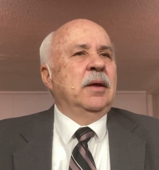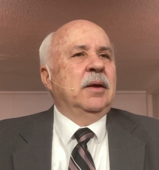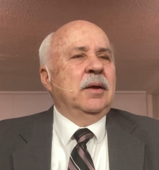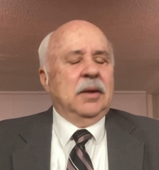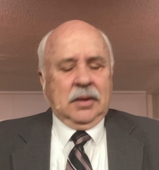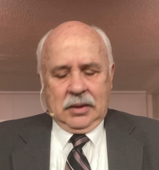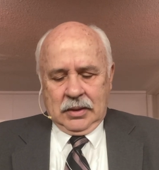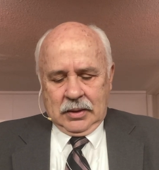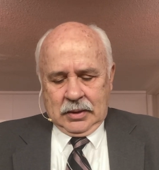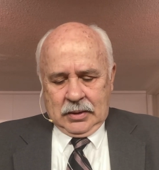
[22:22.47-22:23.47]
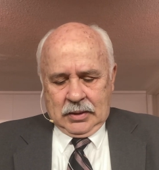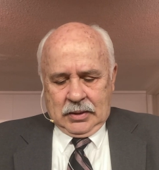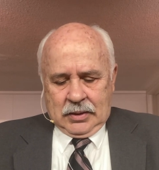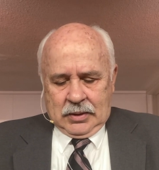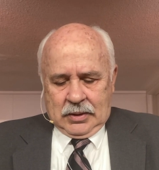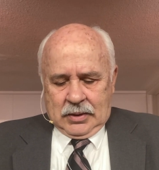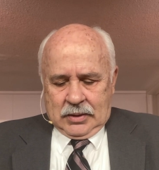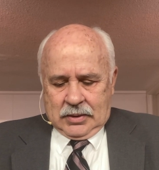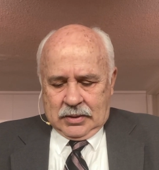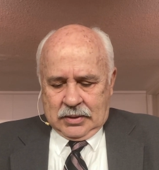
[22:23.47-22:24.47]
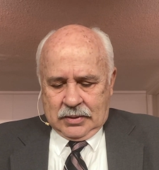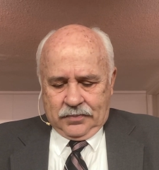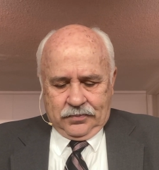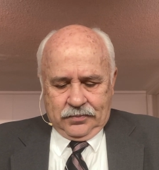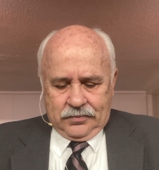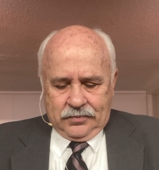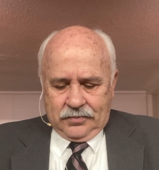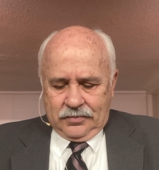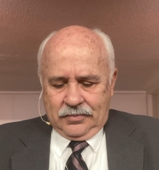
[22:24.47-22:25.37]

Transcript: Nothing is said.